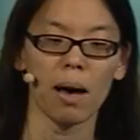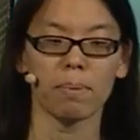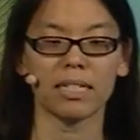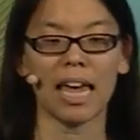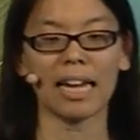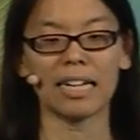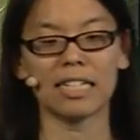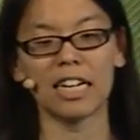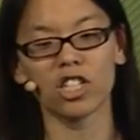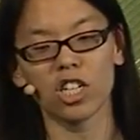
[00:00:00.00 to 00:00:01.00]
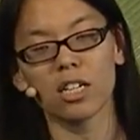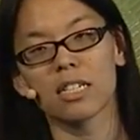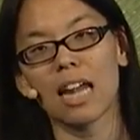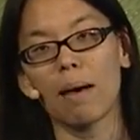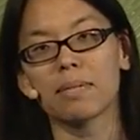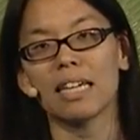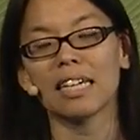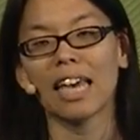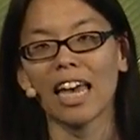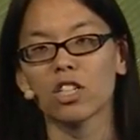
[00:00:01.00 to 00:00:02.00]
but to take additional steps to
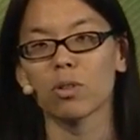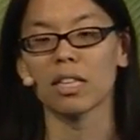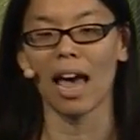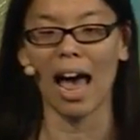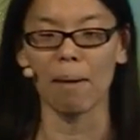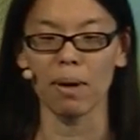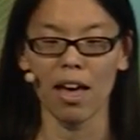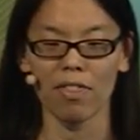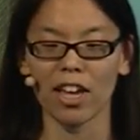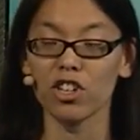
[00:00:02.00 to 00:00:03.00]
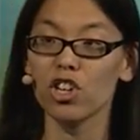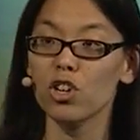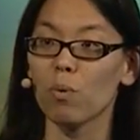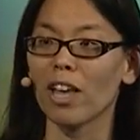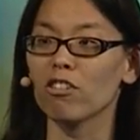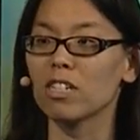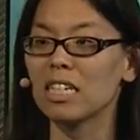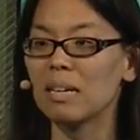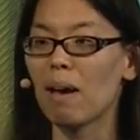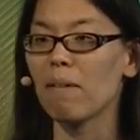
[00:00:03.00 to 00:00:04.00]
engage with the app that you and your
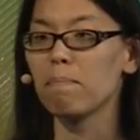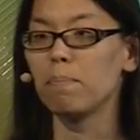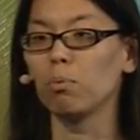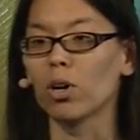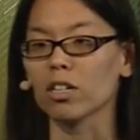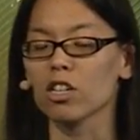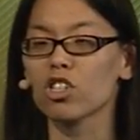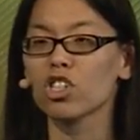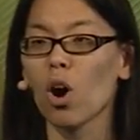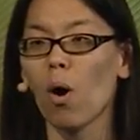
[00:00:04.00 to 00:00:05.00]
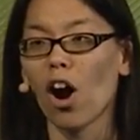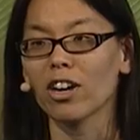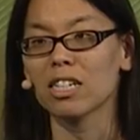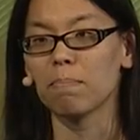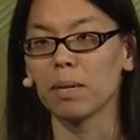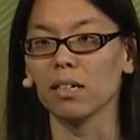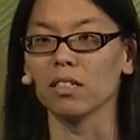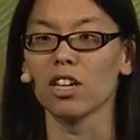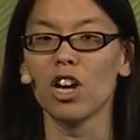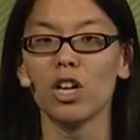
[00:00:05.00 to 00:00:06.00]
team have worked so hard to build.